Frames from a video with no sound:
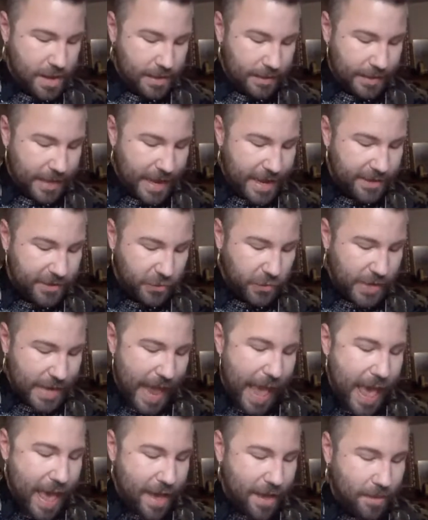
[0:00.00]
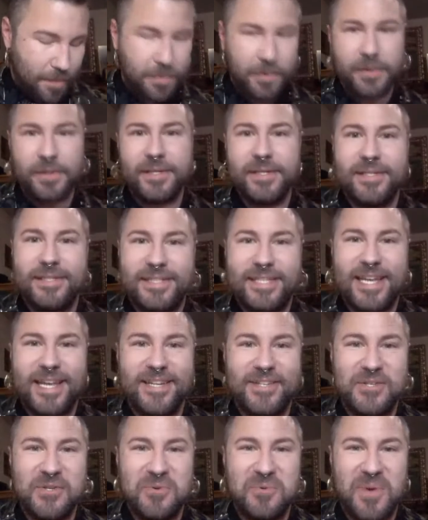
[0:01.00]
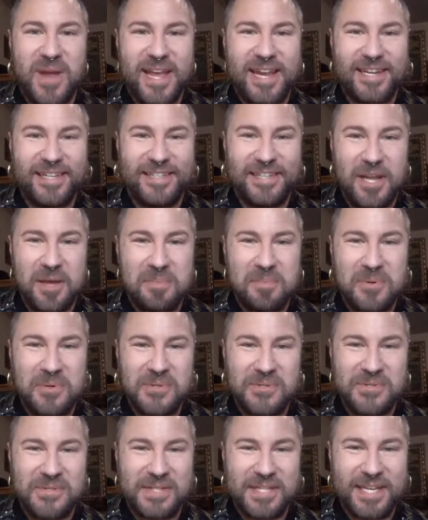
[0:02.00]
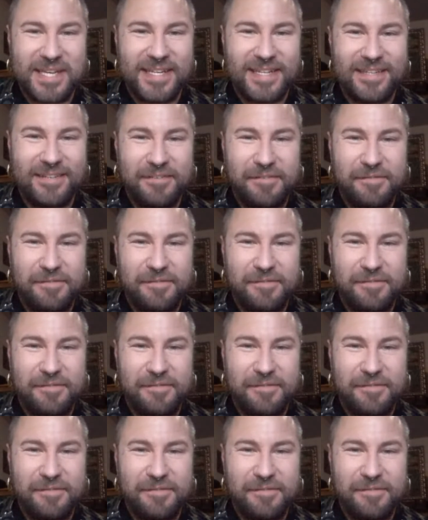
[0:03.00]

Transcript: Candor and Ebb tend to write numbers that